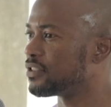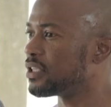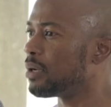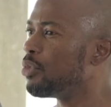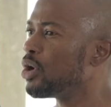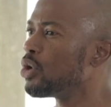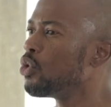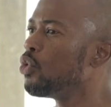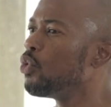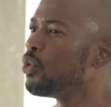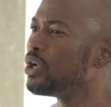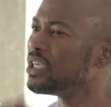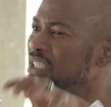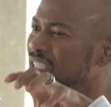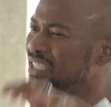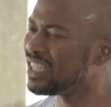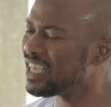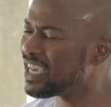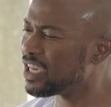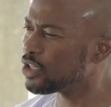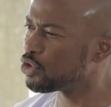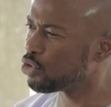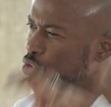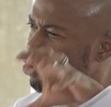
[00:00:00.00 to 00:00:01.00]
someone who is
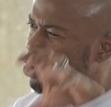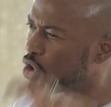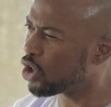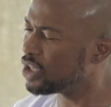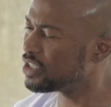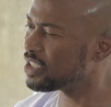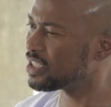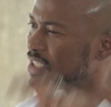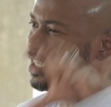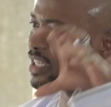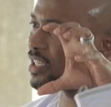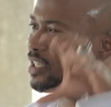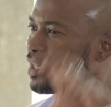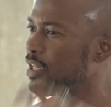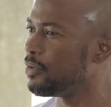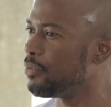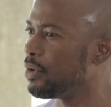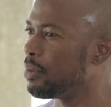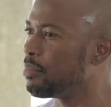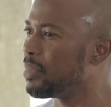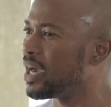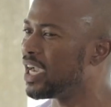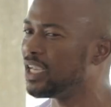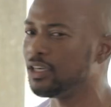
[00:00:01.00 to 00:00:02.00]
there to constantly
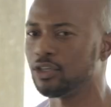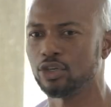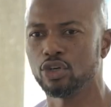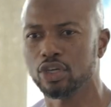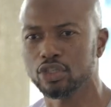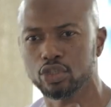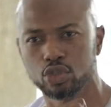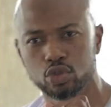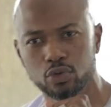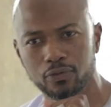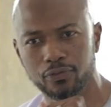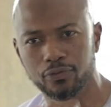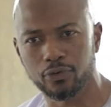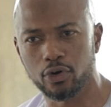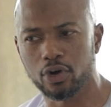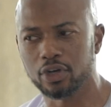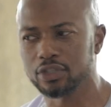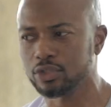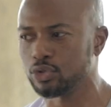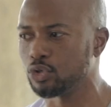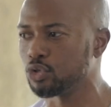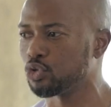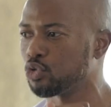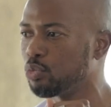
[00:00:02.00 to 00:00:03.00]
remind, not to
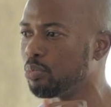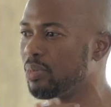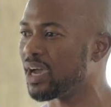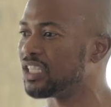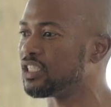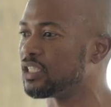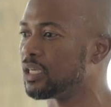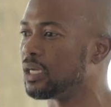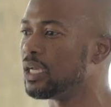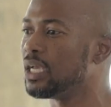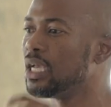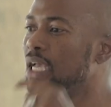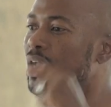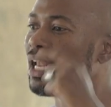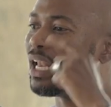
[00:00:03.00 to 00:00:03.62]
force or to badger,